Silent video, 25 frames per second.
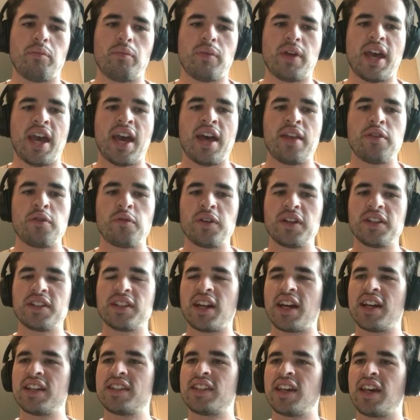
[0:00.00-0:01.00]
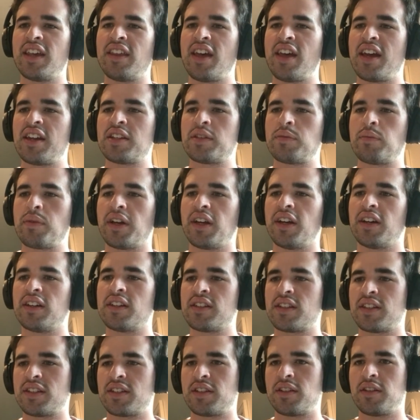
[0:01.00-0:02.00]
And the reason I say that is
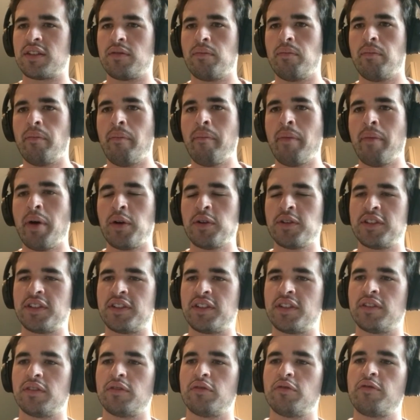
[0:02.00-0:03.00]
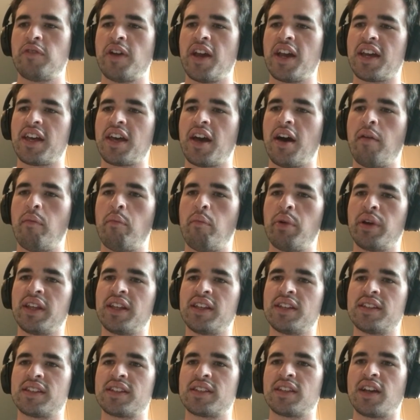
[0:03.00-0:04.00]
because most FAANG
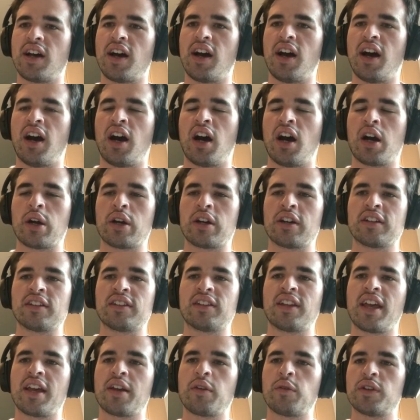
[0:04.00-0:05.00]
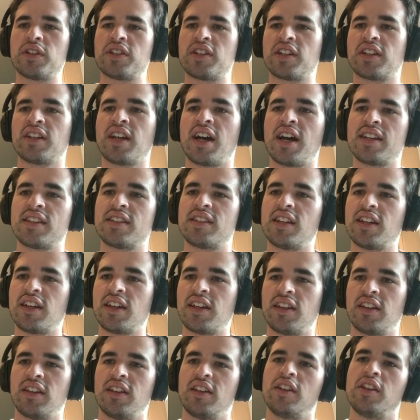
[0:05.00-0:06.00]
companies are language agnostic.
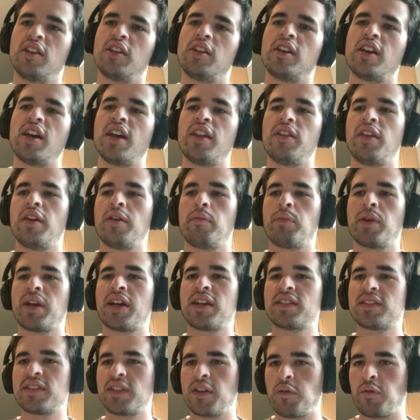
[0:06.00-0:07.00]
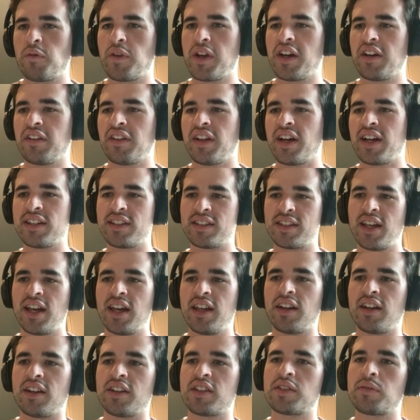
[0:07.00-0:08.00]
Because they realize
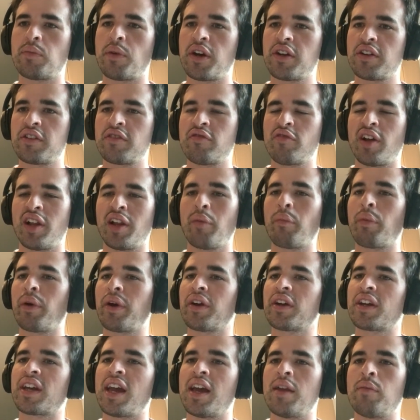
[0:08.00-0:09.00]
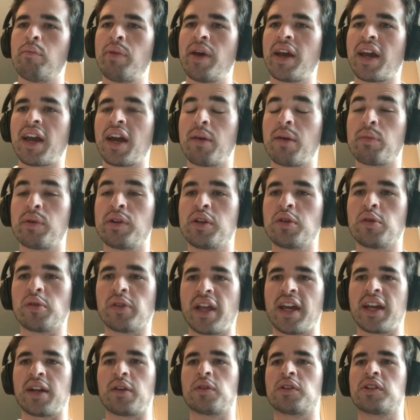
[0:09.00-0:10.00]
that a smart developer can pick up a new
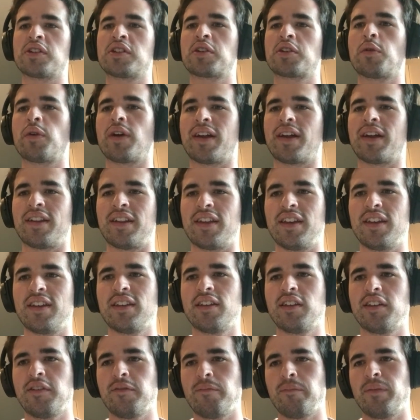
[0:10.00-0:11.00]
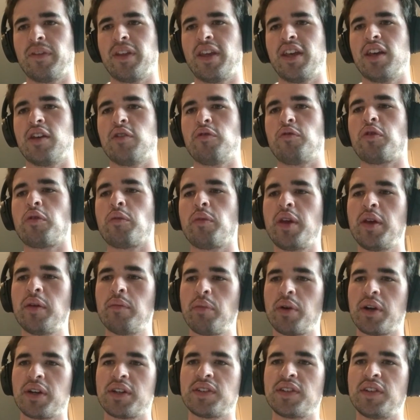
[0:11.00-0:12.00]
language quickly. For me
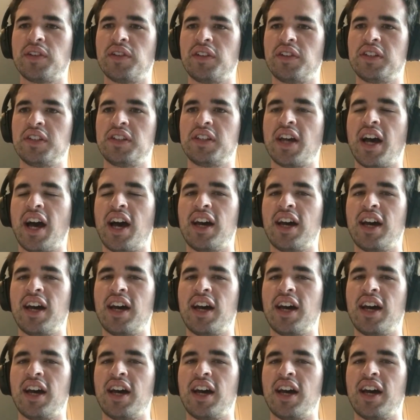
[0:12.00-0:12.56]
personally,